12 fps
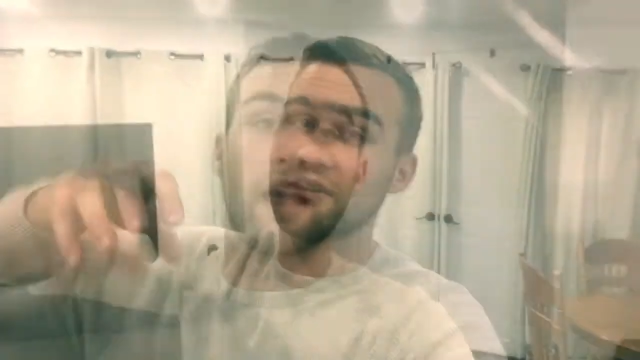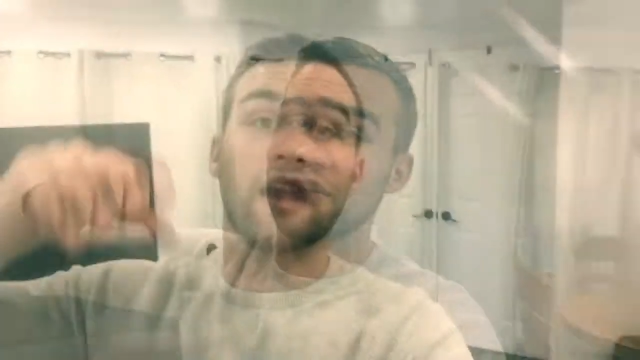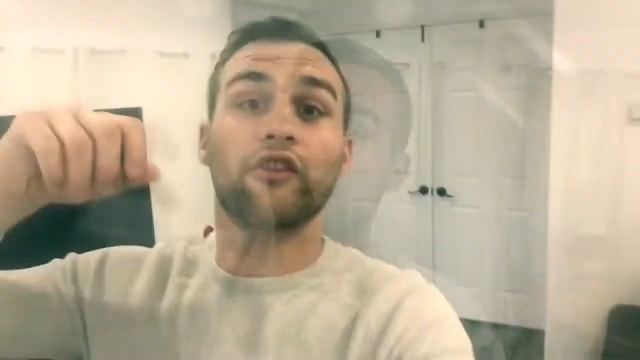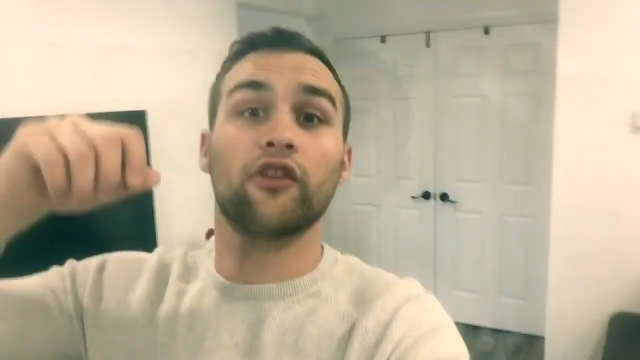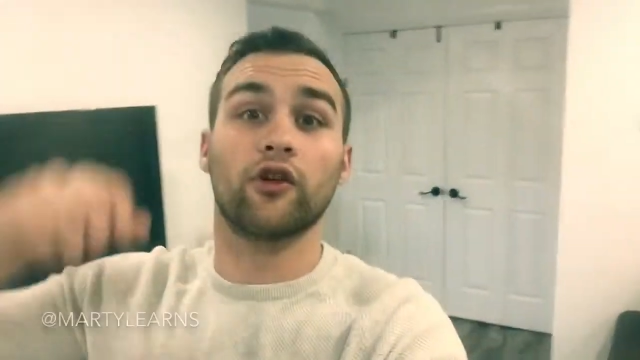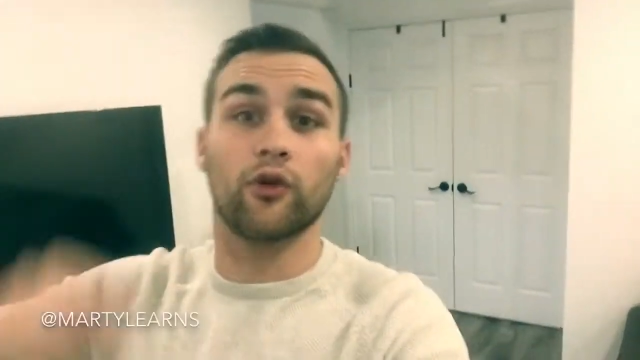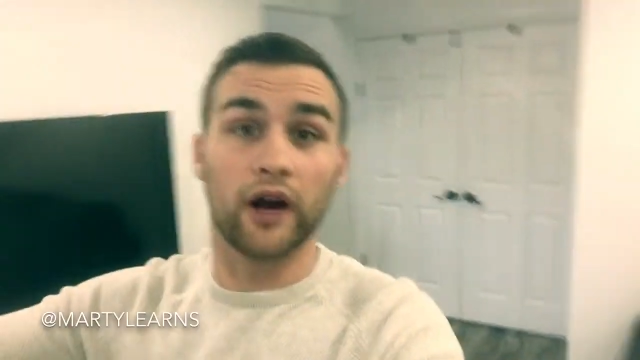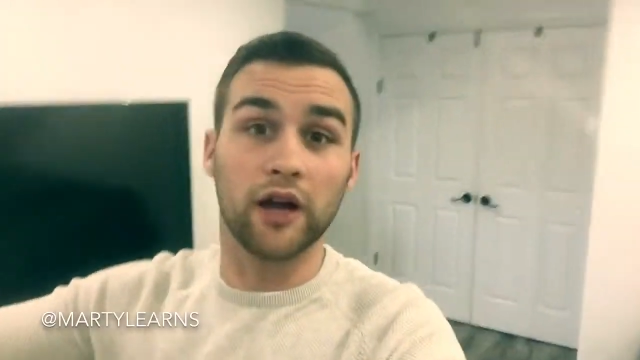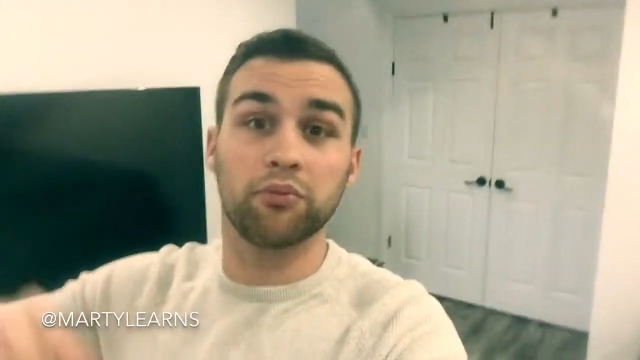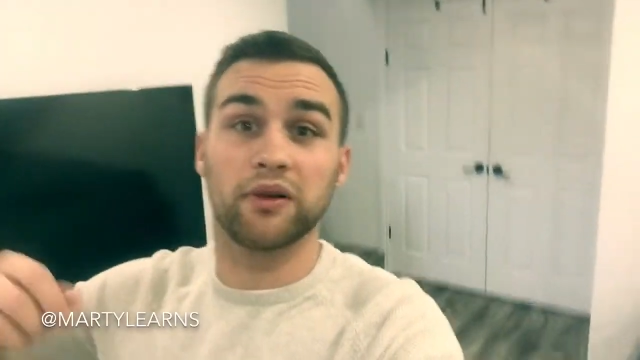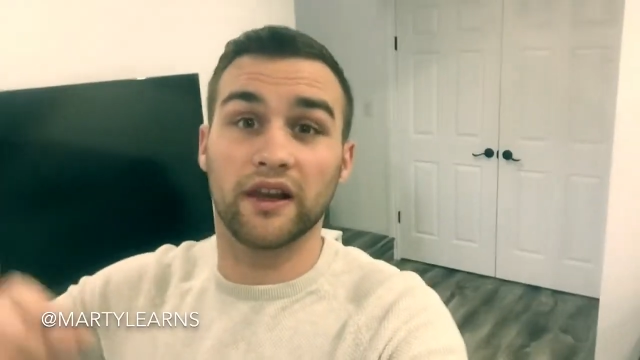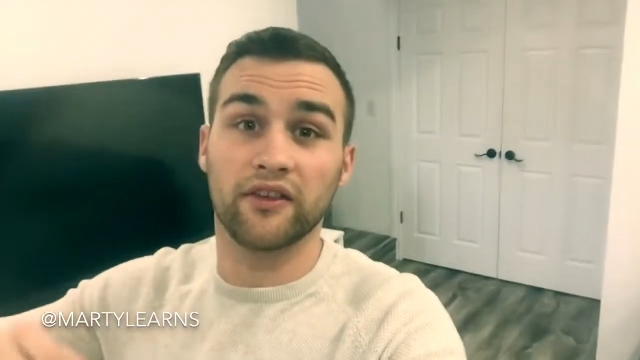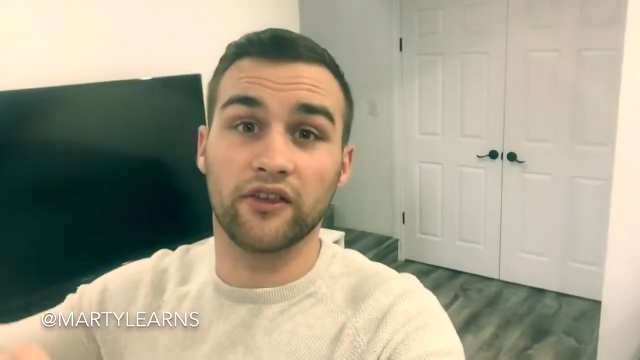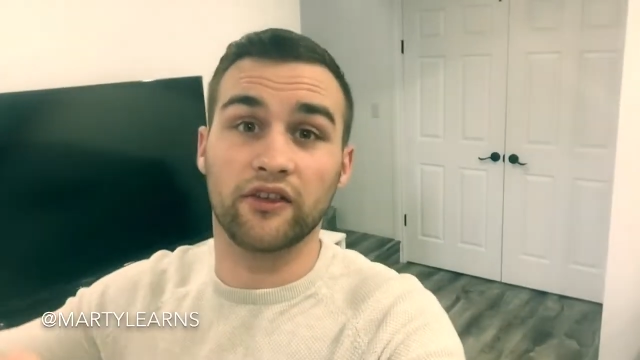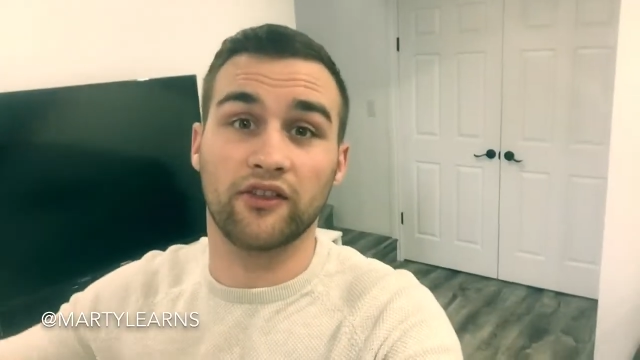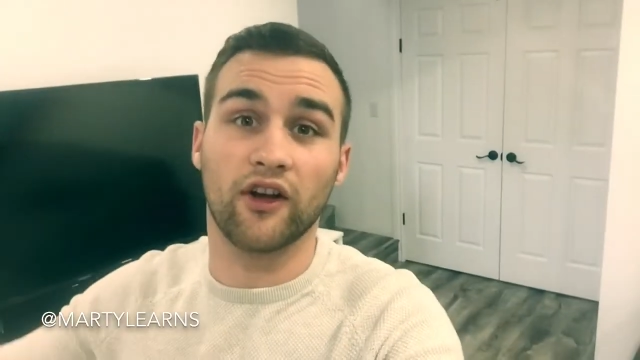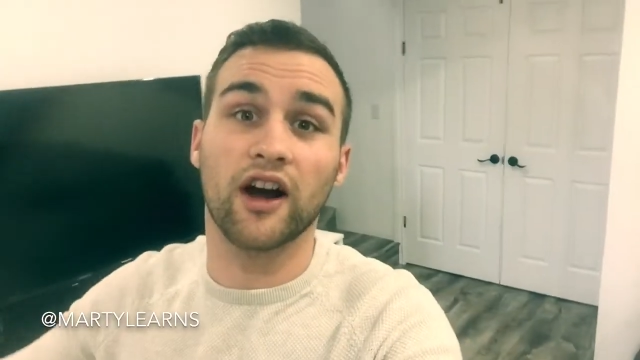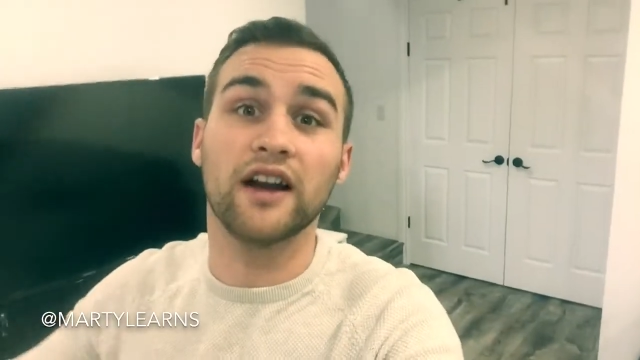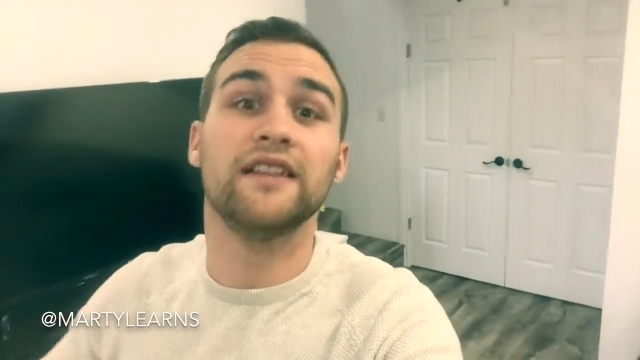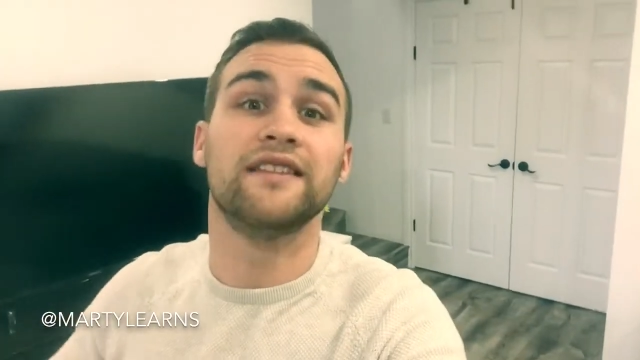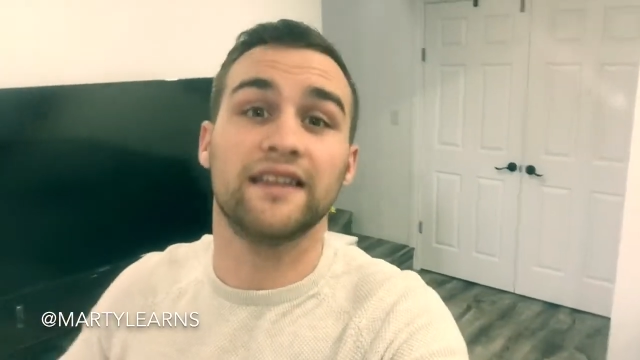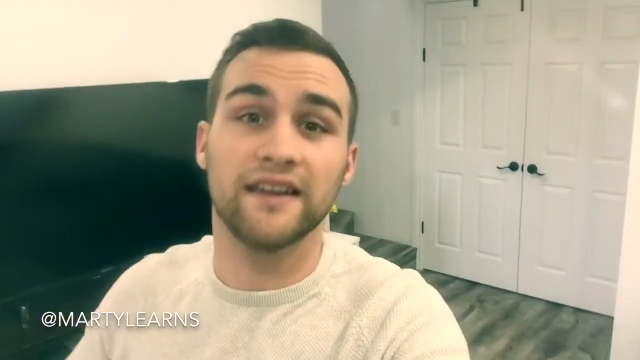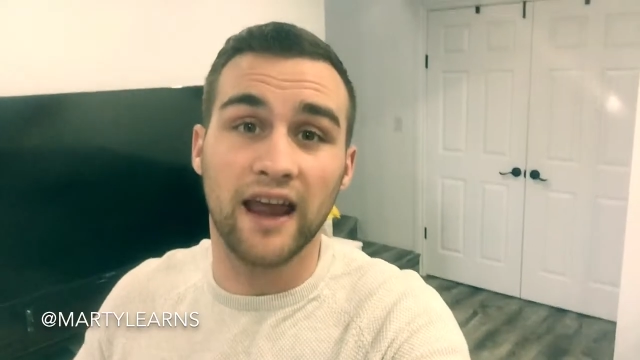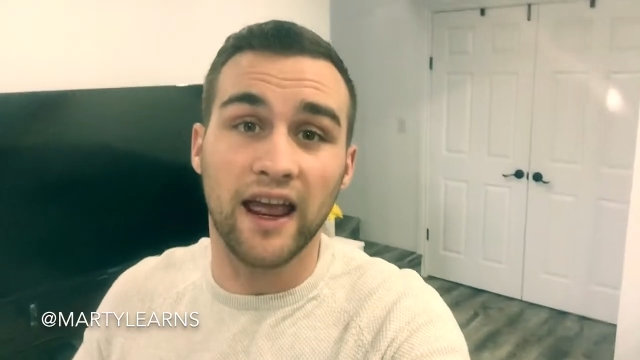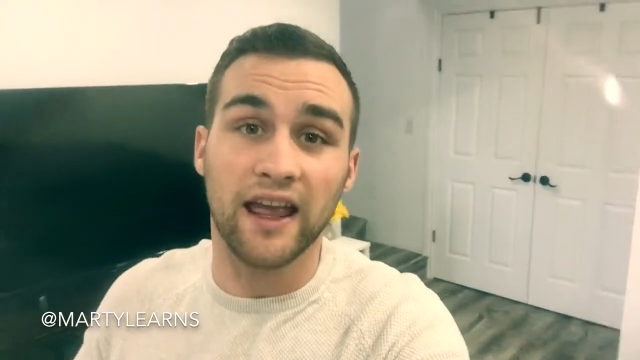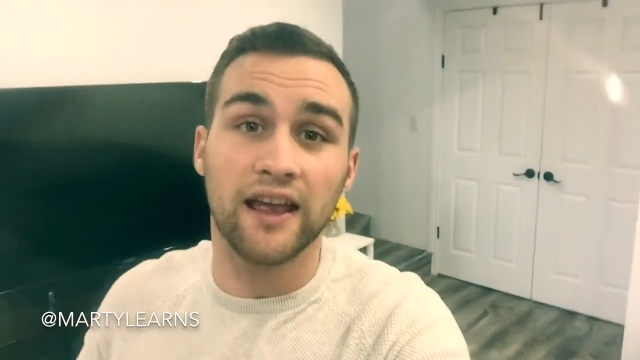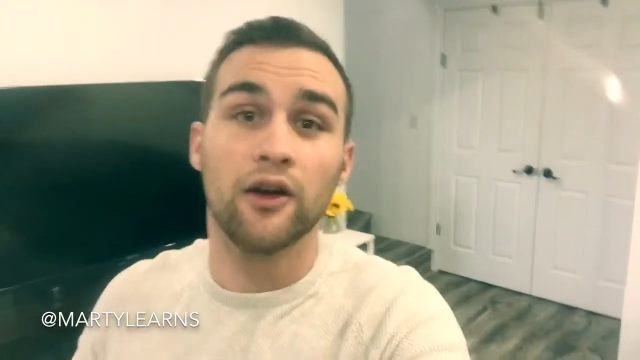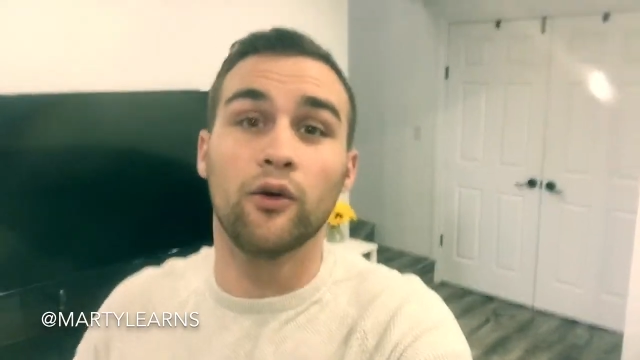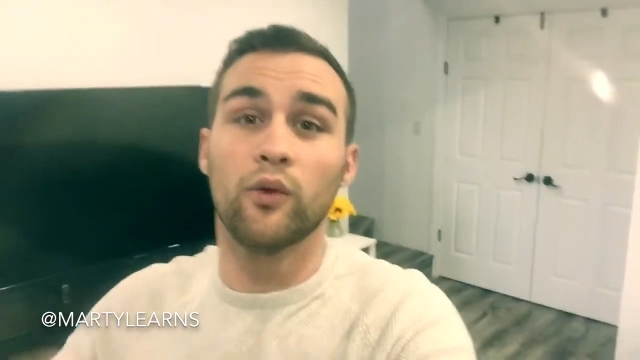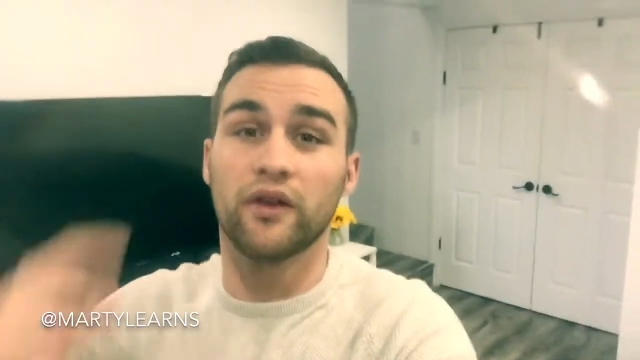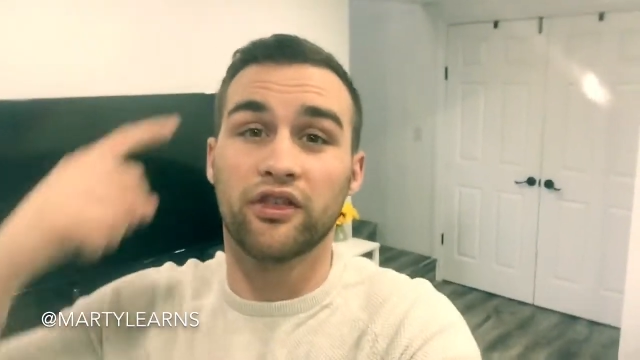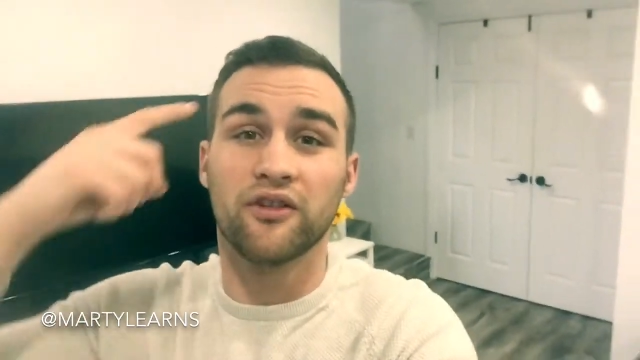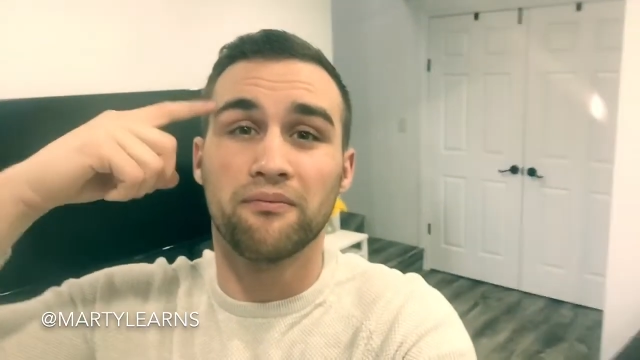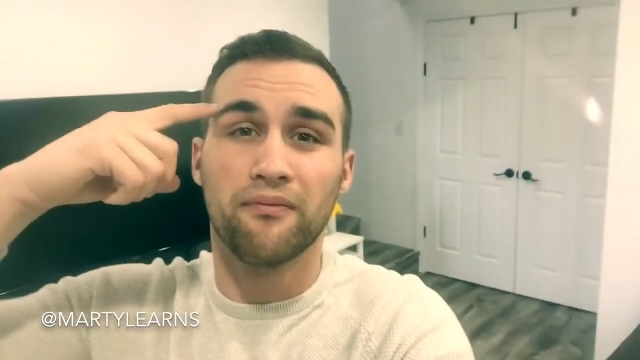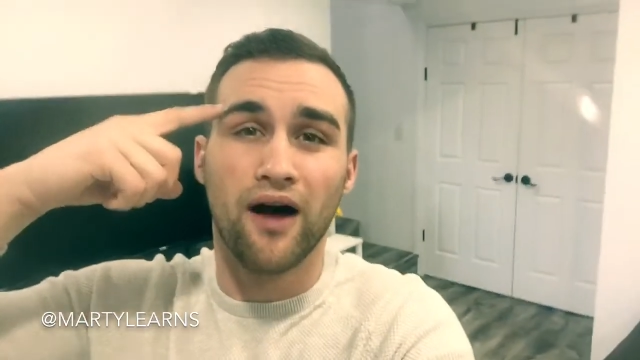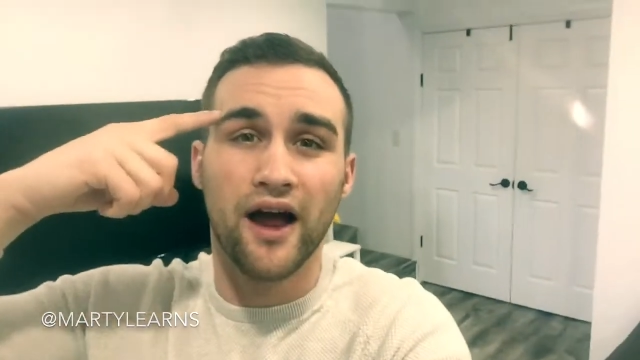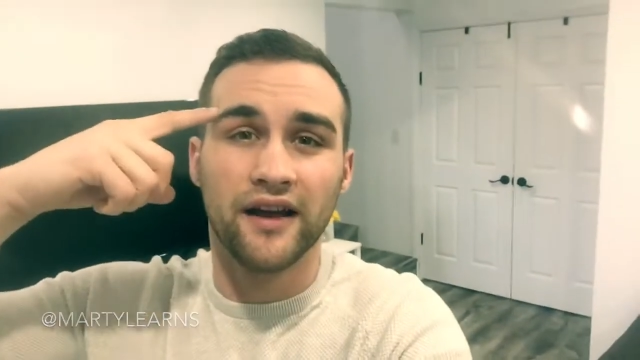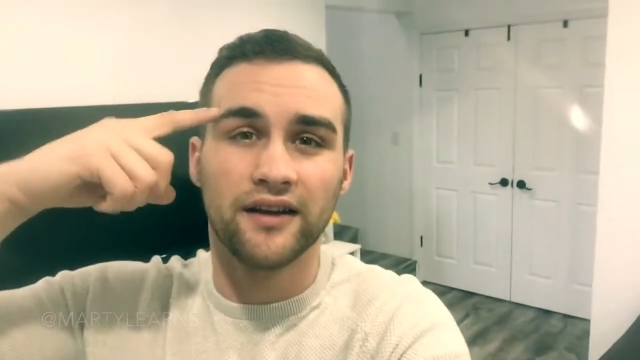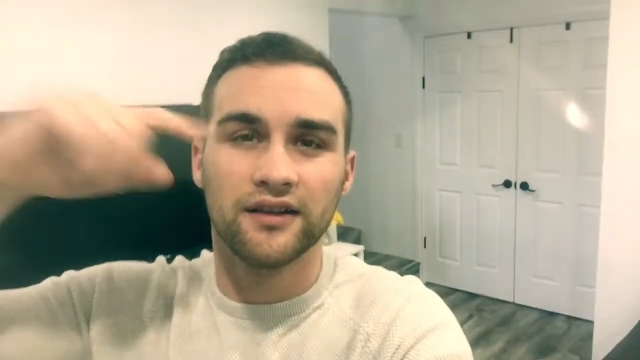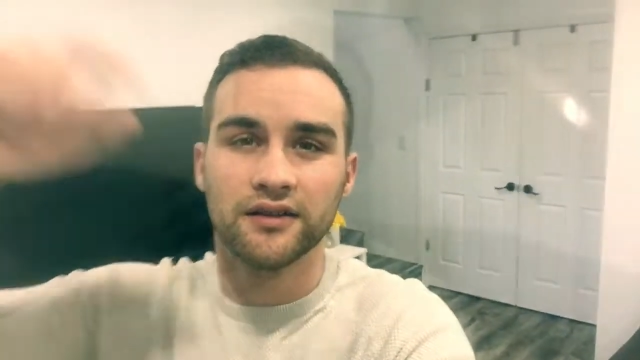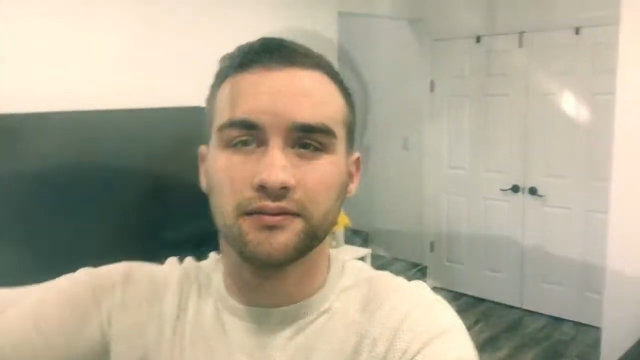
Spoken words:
That is a great place to start today with your mind.